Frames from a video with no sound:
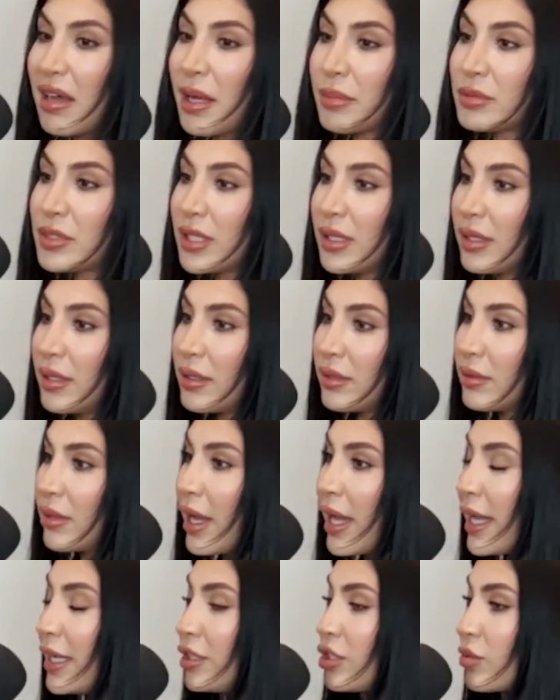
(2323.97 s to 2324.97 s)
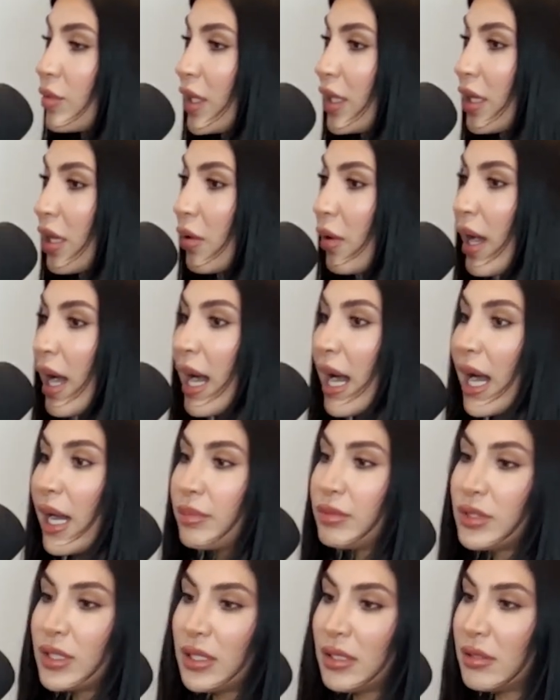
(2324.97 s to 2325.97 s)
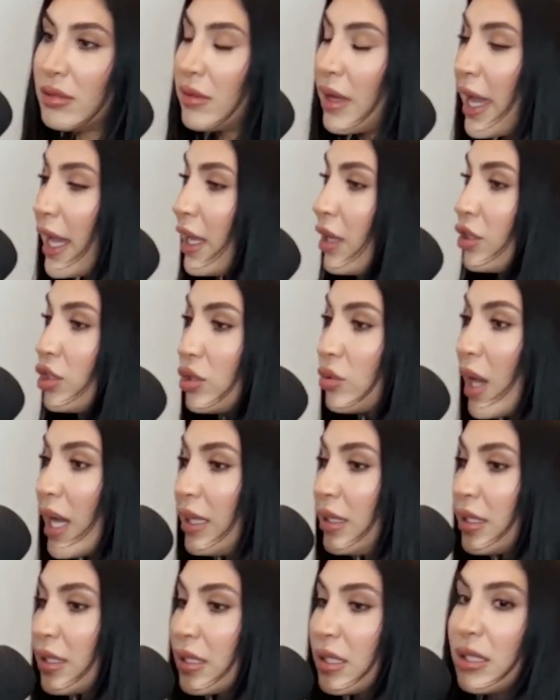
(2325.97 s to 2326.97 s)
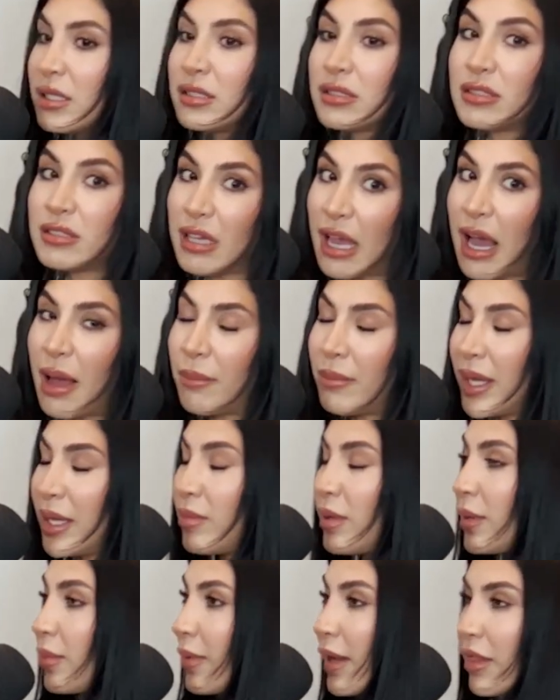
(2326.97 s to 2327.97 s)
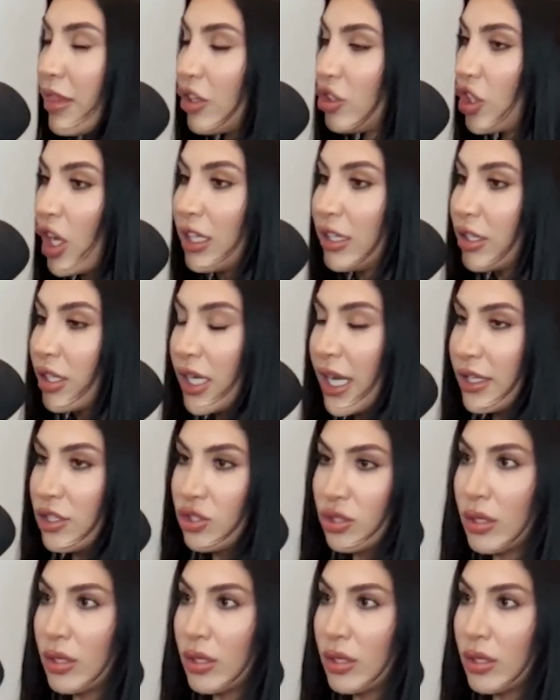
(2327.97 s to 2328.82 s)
Up to you. Hey, do you want to go out? Up to you. Hey, do I look good? Yeah, maybe, but they're not looking at you.